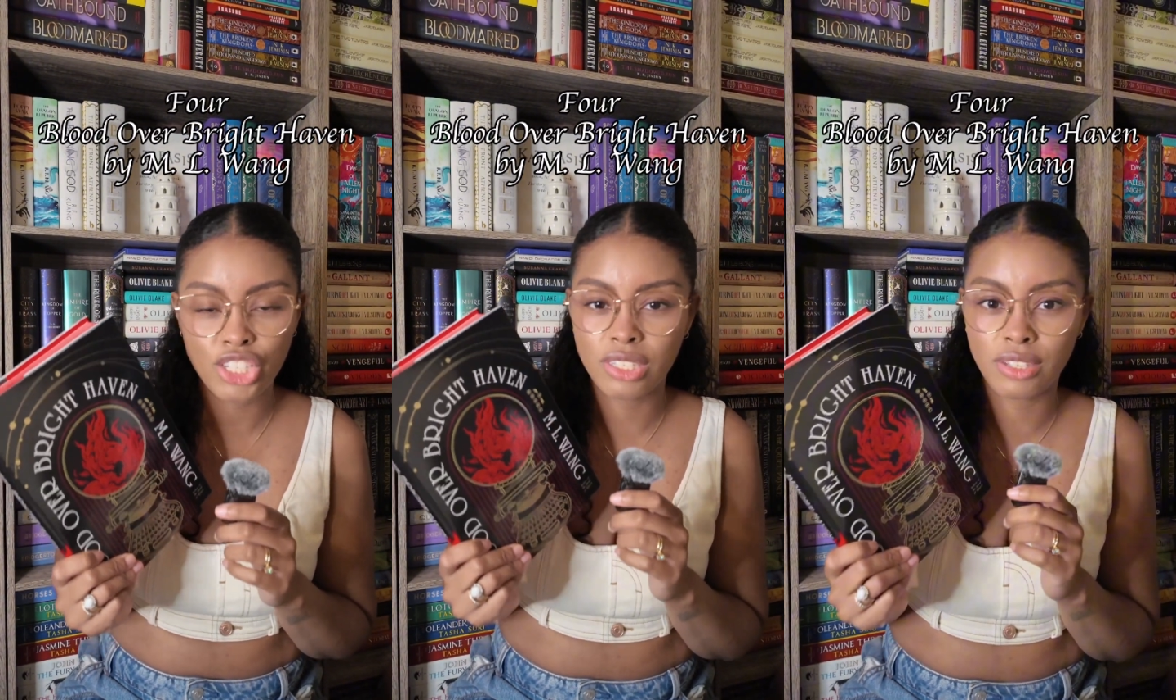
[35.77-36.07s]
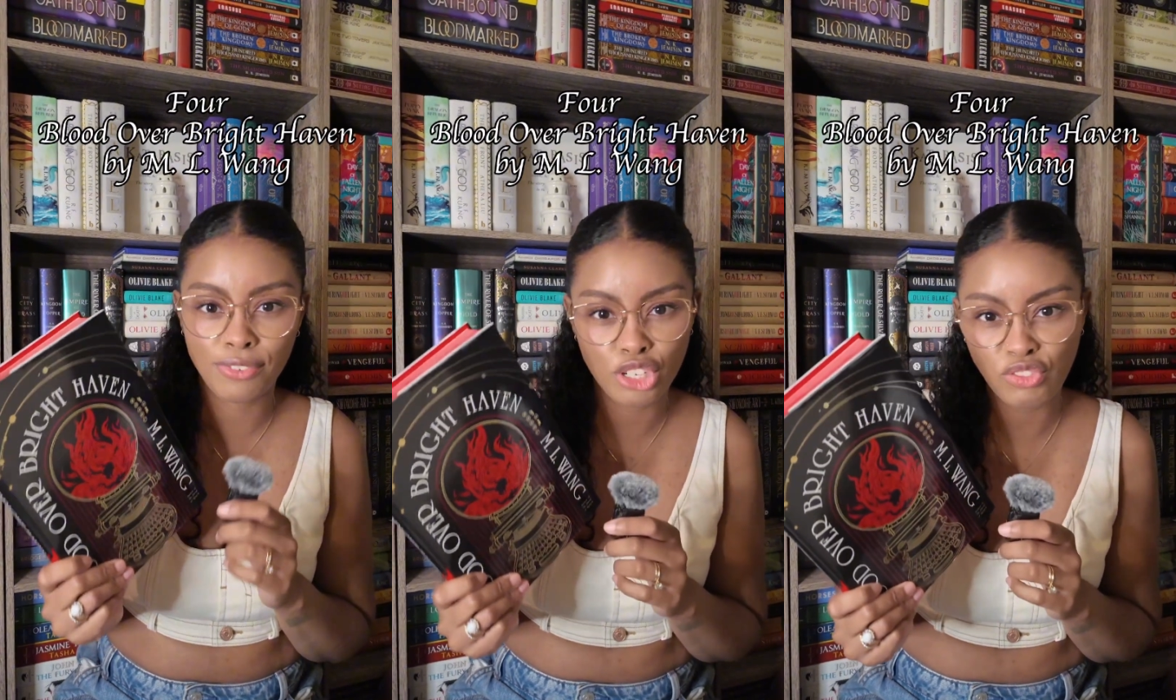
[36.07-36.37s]

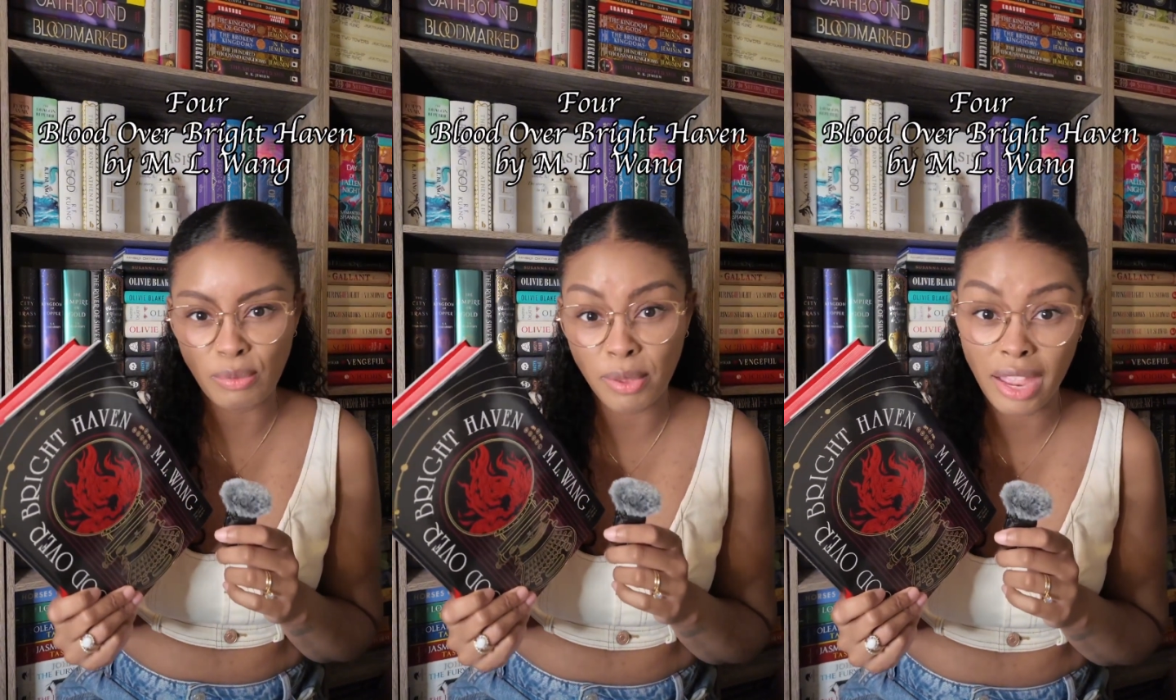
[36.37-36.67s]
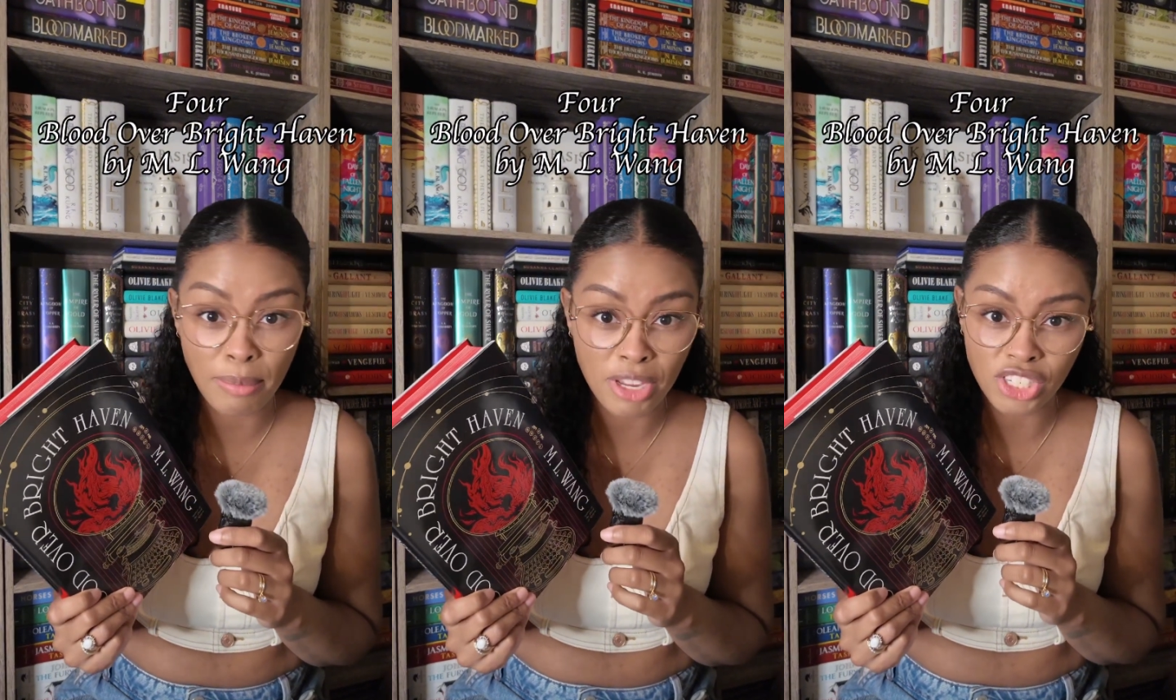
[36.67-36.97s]
She's the first female
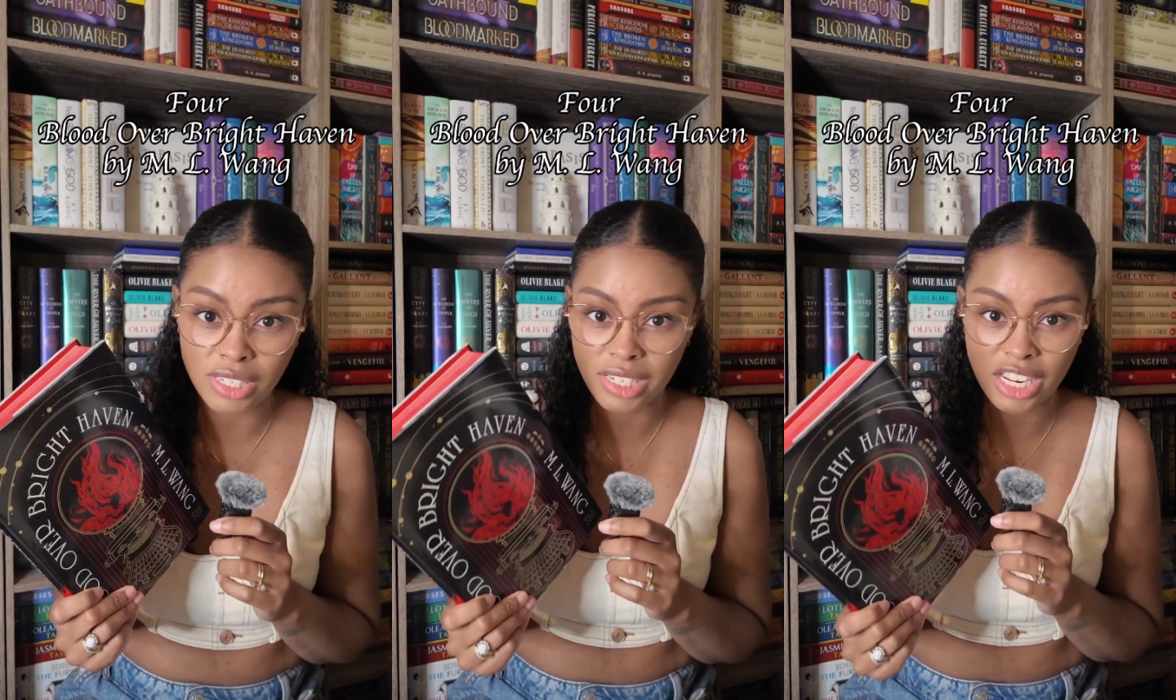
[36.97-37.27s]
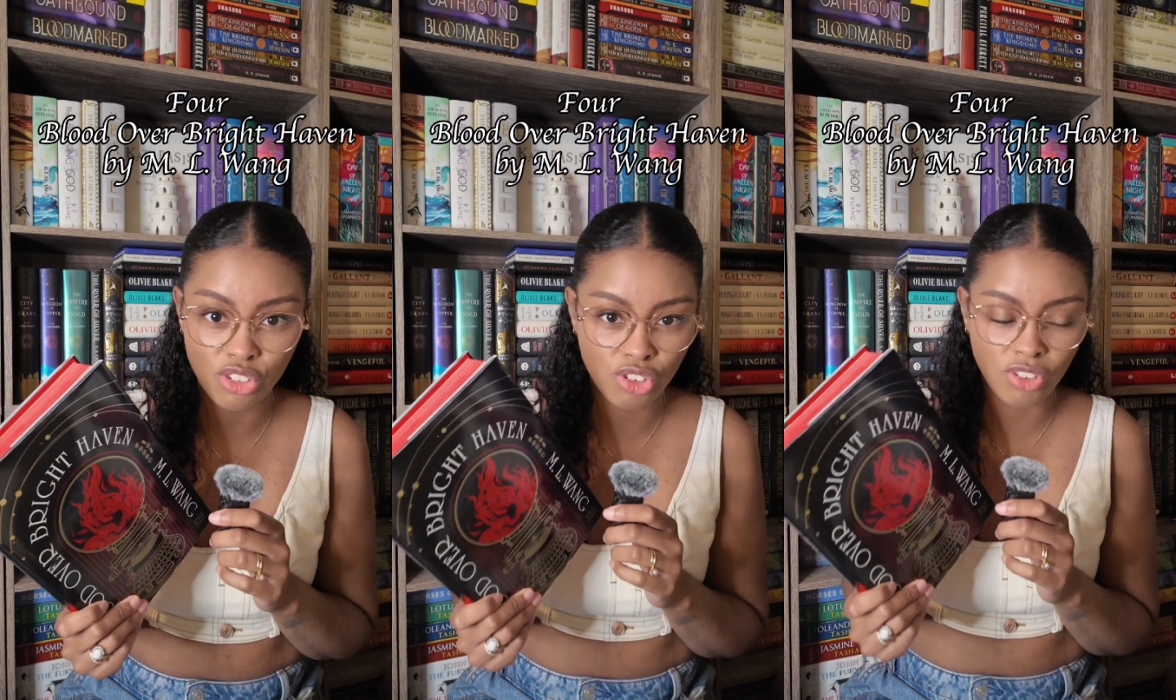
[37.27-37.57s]
high mage in
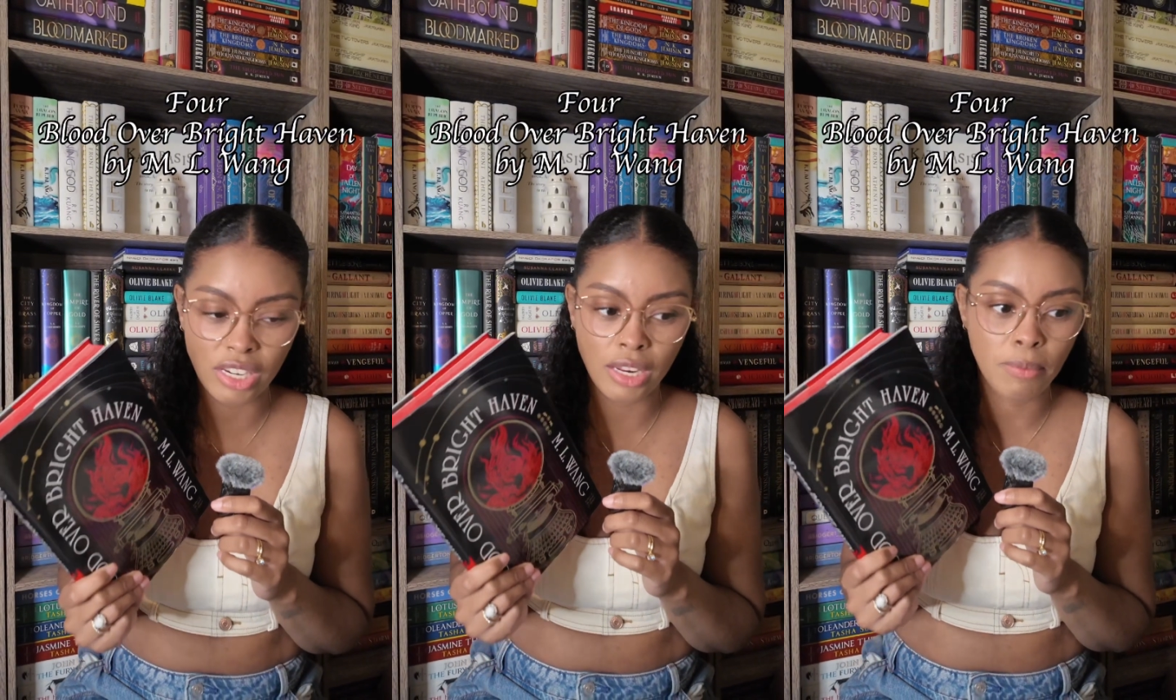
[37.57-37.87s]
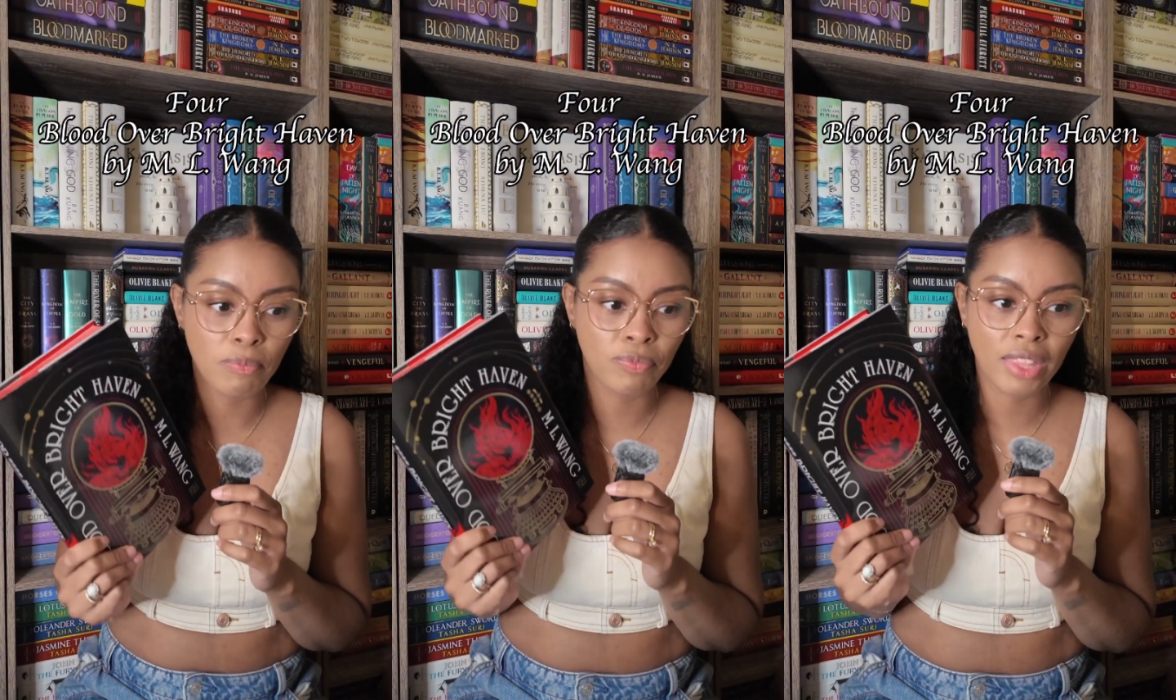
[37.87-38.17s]
history,